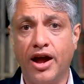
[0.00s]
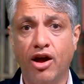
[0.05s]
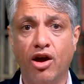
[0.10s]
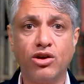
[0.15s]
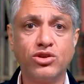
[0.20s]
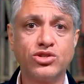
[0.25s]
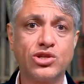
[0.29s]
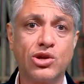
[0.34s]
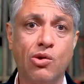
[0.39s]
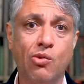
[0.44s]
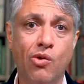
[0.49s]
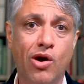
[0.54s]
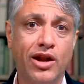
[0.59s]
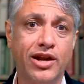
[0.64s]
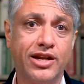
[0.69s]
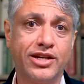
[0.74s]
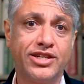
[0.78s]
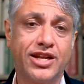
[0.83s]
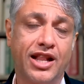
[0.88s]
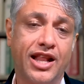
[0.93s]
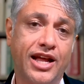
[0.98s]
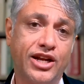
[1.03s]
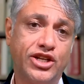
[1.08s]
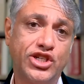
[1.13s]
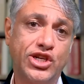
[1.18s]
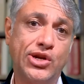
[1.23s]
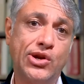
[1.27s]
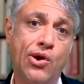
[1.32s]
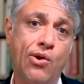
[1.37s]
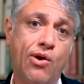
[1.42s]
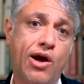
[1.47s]
also wanted to let you
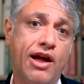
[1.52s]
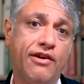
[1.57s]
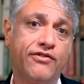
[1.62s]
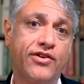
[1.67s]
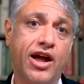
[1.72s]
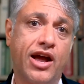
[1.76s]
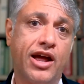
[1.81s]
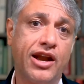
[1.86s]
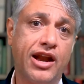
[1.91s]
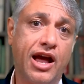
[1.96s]
know I've got